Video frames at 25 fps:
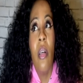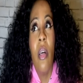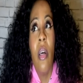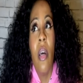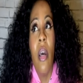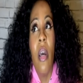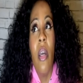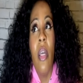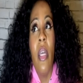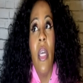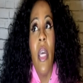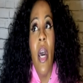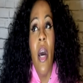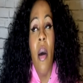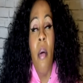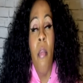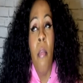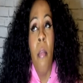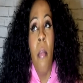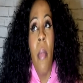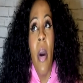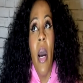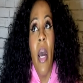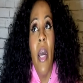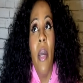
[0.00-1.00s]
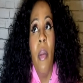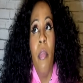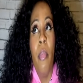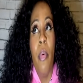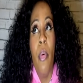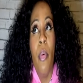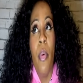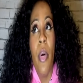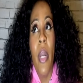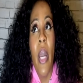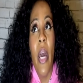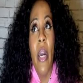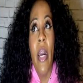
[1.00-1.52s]
Yeah, mine
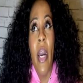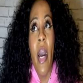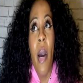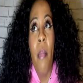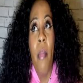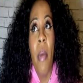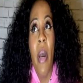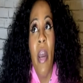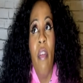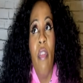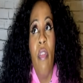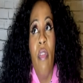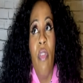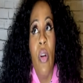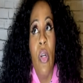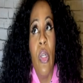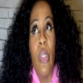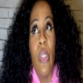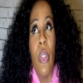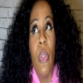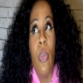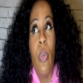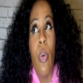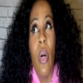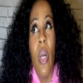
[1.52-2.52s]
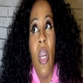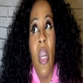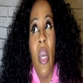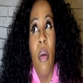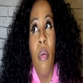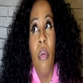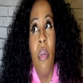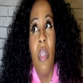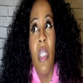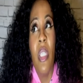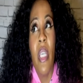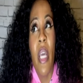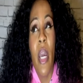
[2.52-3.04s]
when I got my first one, it
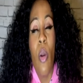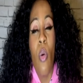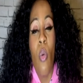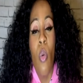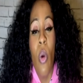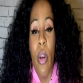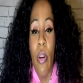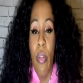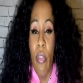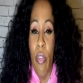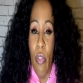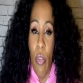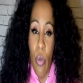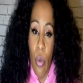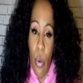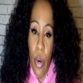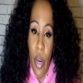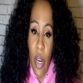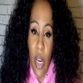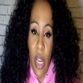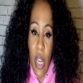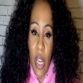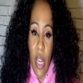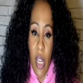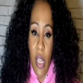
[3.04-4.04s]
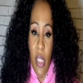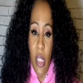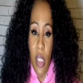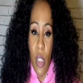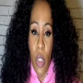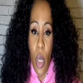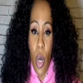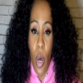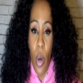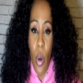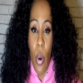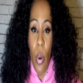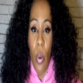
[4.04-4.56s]
was like 140.
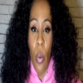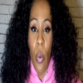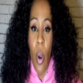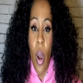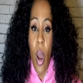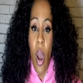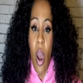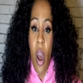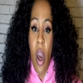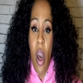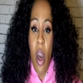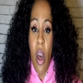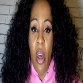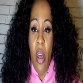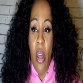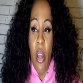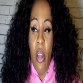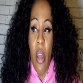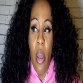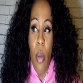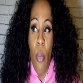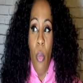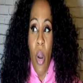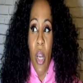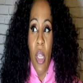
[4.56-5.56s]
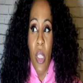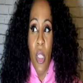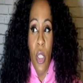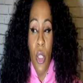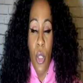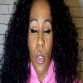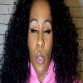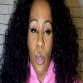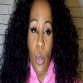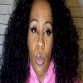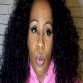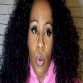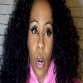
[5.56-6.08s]
So oh, wow, it wasn't
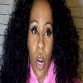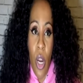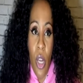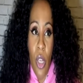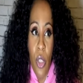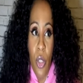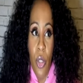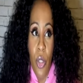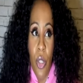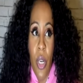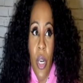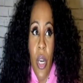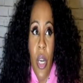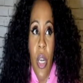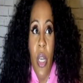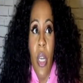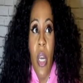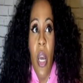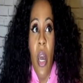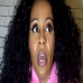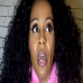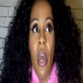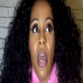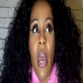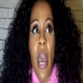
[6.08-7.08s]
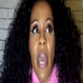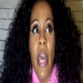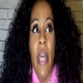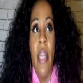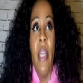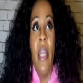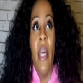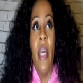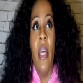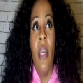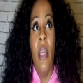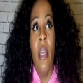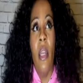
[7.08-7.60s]
nice. 200. And
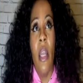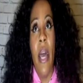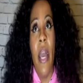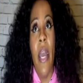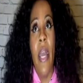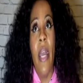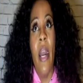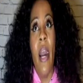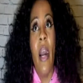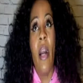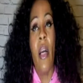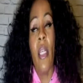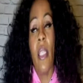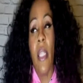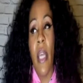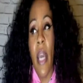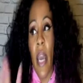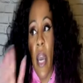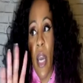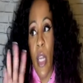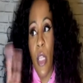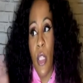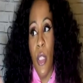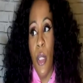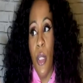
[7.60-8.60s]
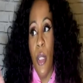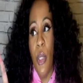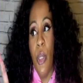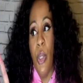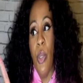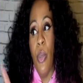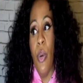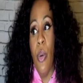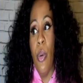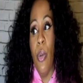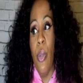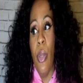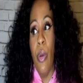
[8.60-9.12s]
then like, cause I got
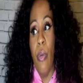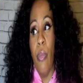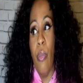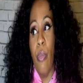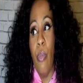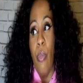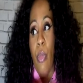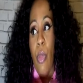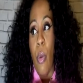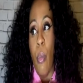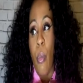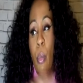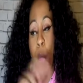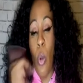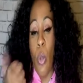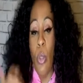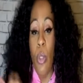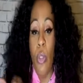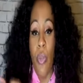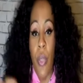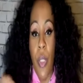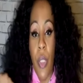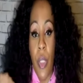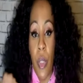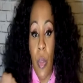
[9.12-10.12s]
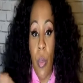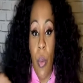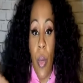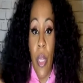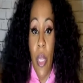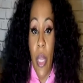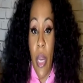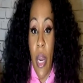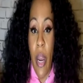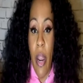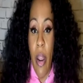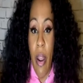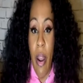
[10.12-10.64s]
two, the, the most recent one
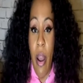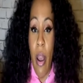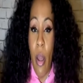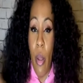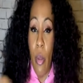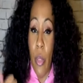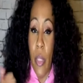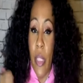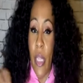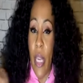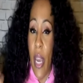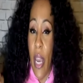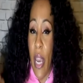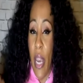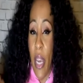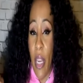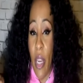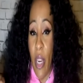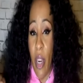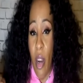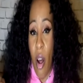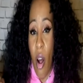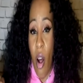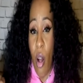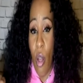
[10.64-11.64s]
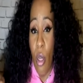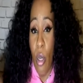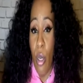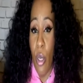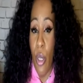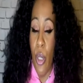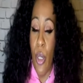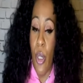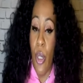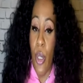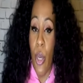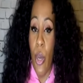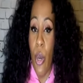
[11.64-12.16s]
that I got, it was like $80.
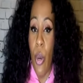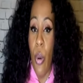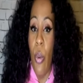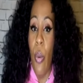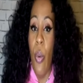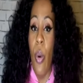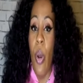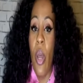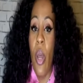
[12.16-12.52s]
So